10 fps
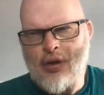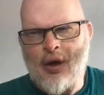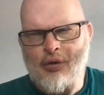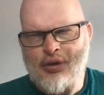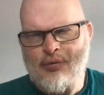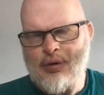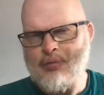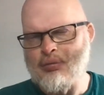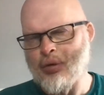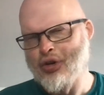that was
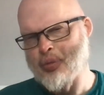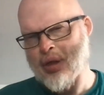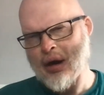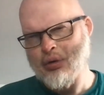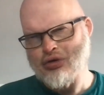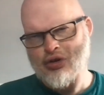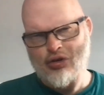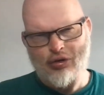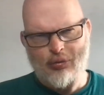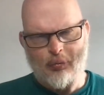in multiple languages.